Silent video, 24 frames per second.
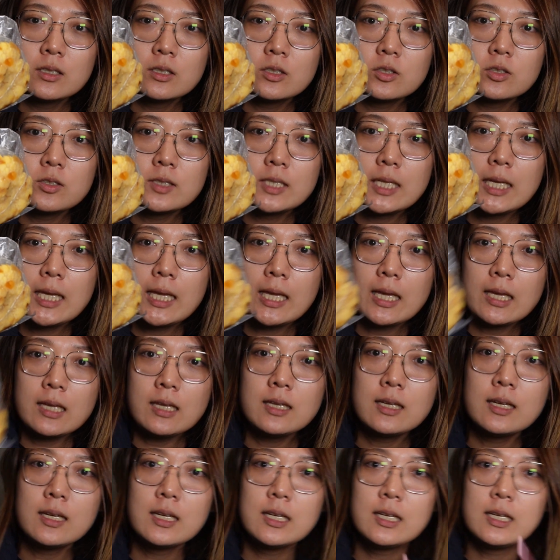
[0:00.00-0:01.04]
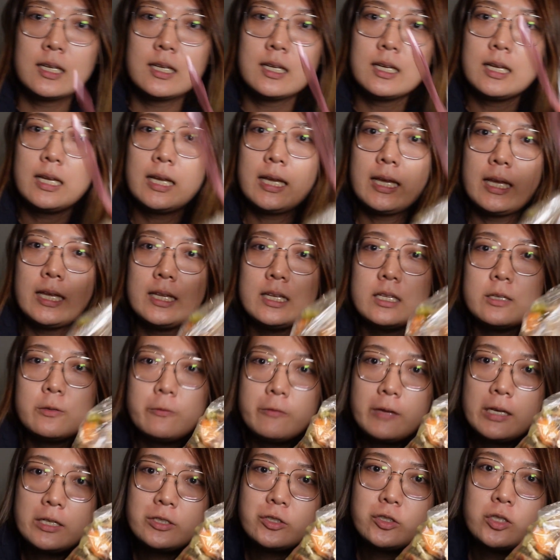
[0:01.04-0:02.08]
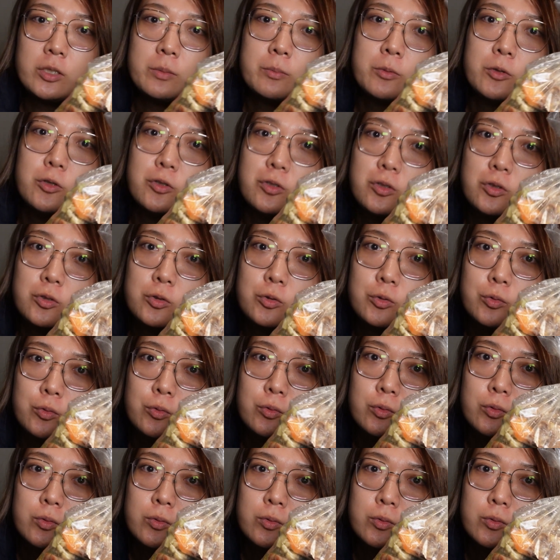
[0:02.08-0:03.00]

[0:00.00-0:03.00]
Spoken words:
today and a vegetable stew.